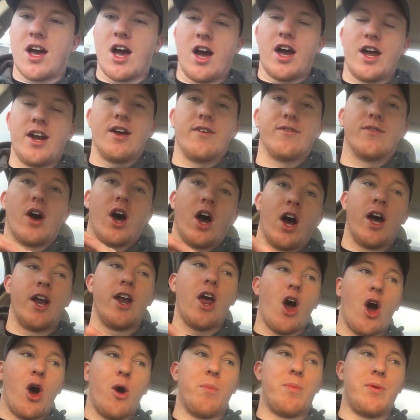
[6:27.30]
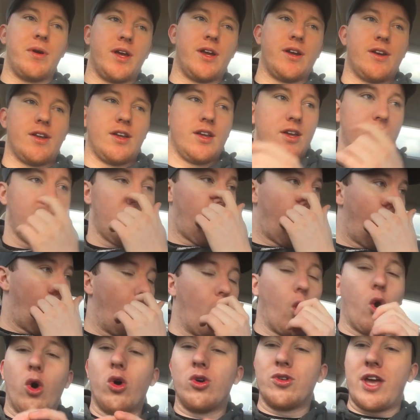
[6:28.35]
ton of unopened,
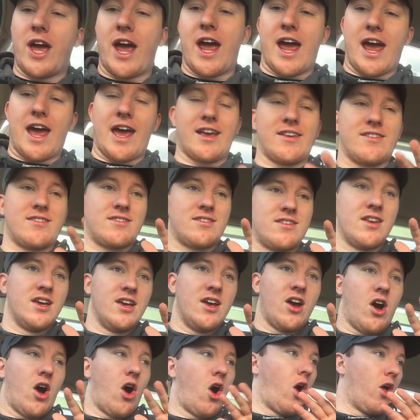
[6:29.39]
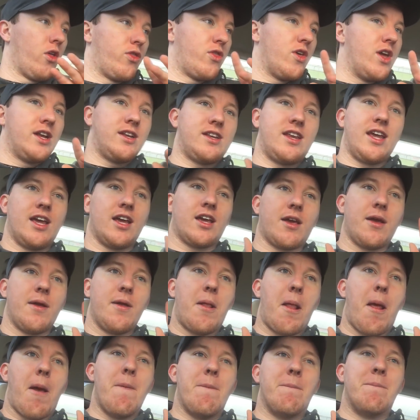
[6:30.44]
old ass, authentic
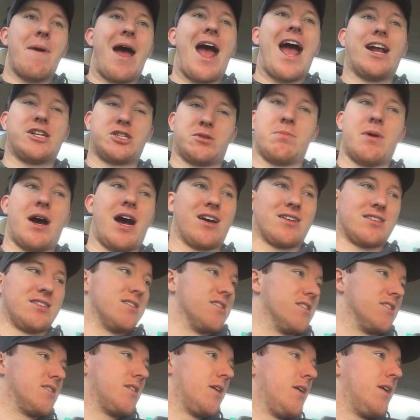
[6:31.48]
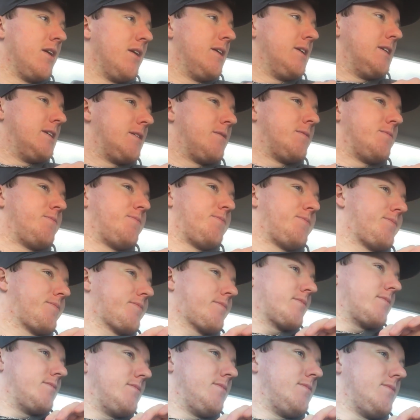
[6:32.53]
match boxes.
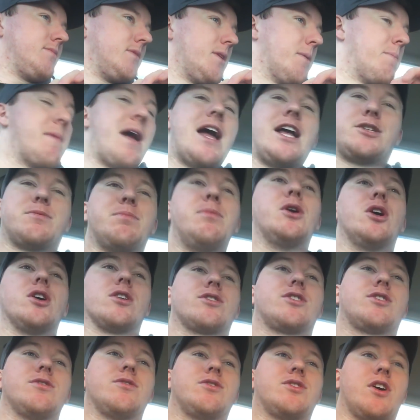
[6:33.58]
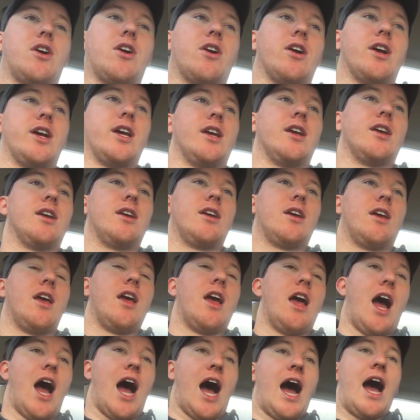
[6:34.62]
Match books. sorry.
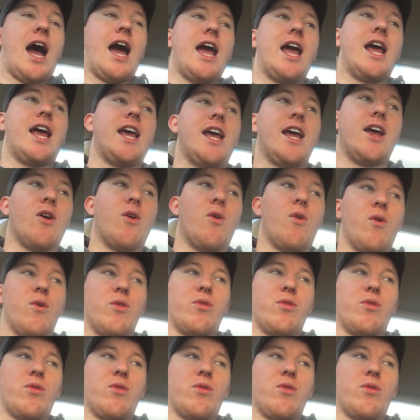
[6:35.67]
I.